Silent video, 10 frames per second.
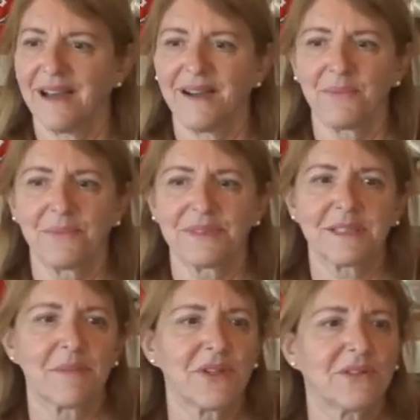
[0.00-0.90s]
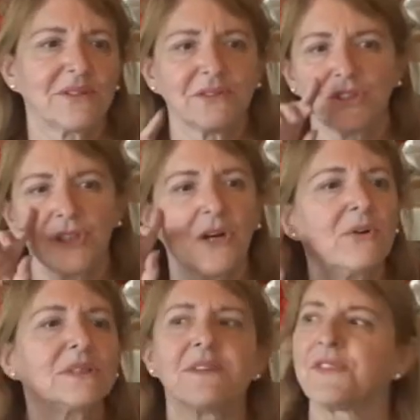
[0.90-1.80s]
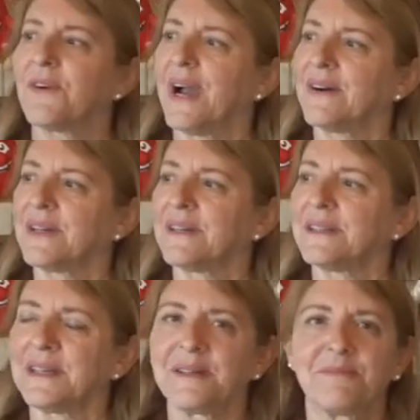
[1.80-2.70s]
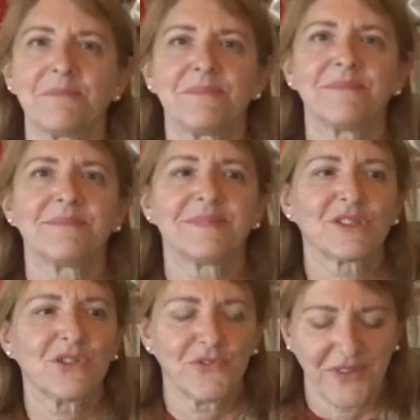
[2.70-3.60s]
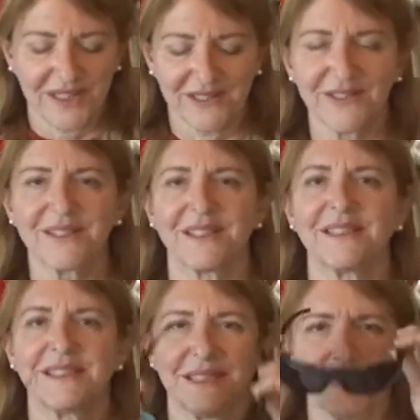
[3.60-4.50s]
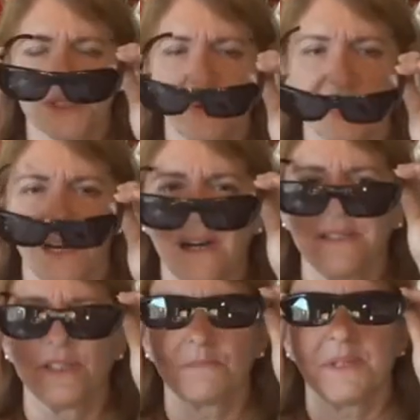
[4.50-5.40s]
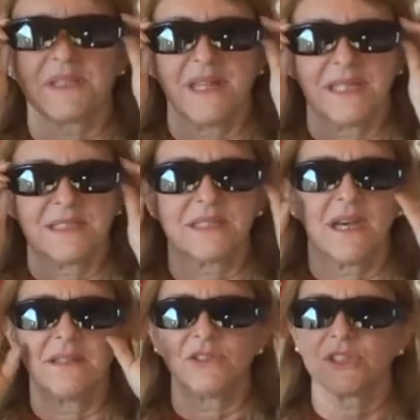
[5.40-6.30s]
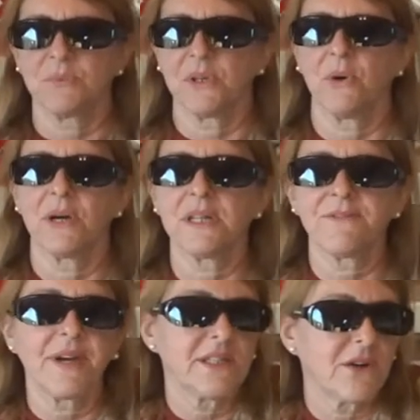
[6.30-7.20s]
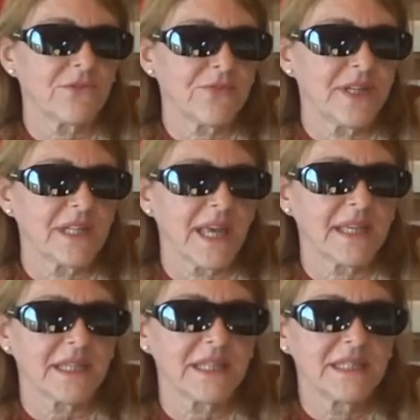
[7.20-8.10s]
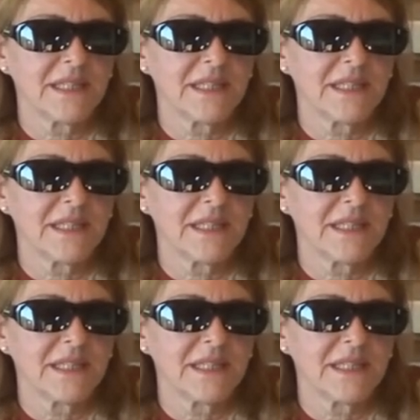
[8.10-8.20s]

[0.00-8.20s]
uh, some of their little shows if they're out on the school field and see what's going on, just put the glasses on, just record if I don't feel like